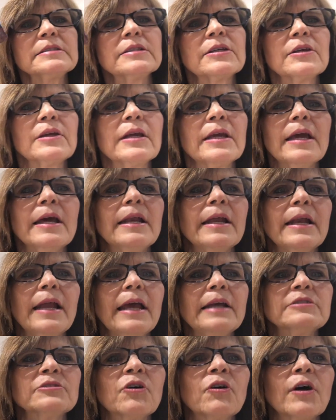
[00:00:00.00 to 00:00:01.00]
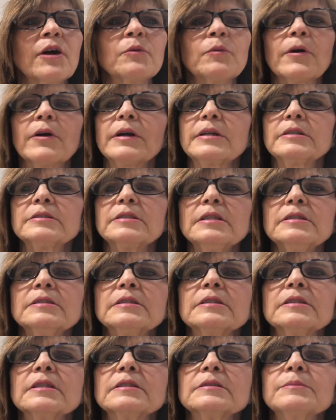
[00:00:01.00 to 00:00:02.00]
that you can get at Ace Hardware. It's just a
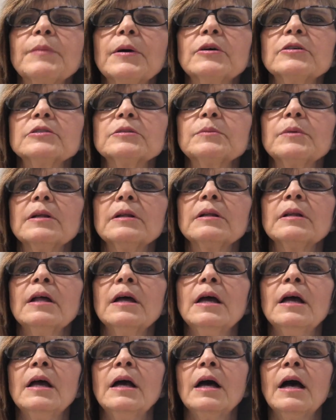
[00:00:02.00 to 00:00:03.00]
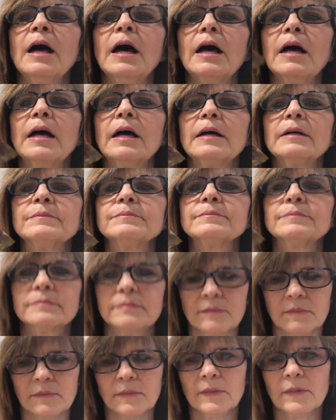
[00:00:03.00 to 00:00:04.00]
disposable um,
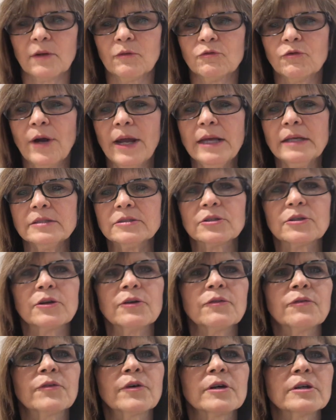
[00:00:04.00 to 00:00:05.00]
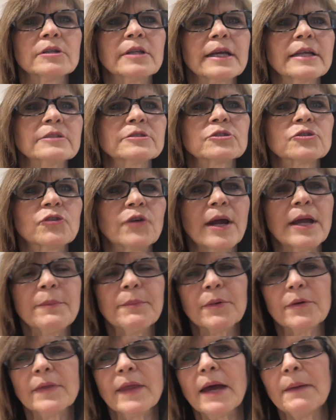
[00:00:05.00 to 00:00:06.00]
razor, for like a
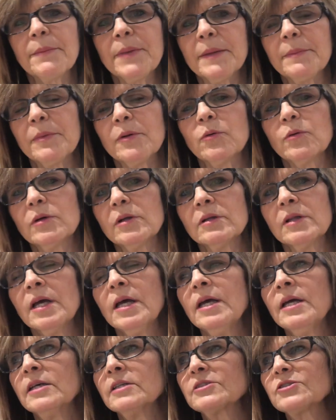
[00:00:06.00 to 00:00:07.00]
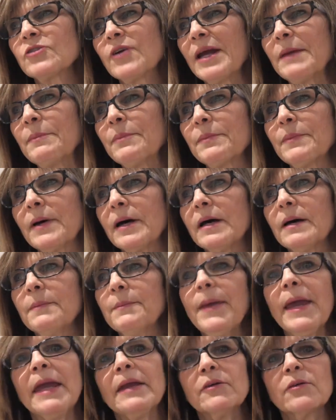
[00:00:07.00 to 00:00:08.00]
scraper that people will scrape uh,
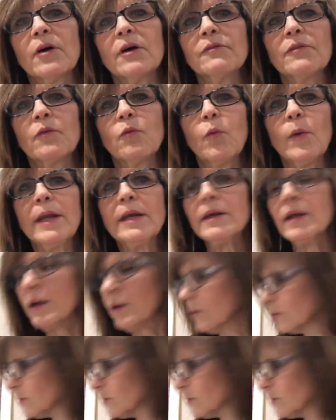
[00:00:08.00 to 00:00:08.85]
paint off a window